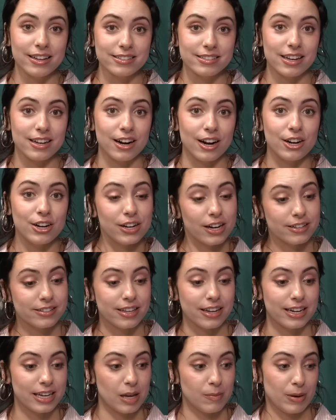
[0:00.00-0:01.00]
said, "Are you guys
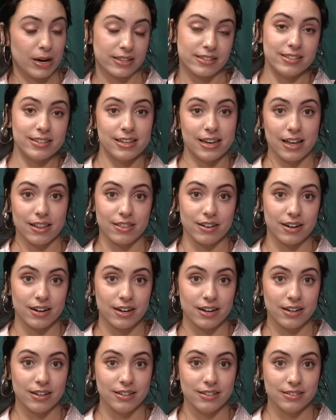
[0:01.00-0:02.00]
gonna get back
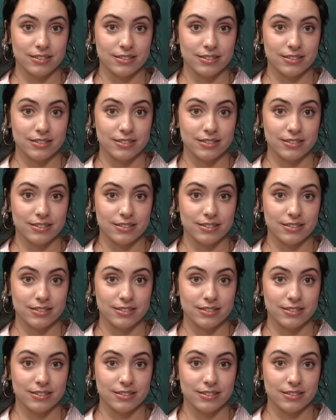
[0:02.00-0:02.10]
together?"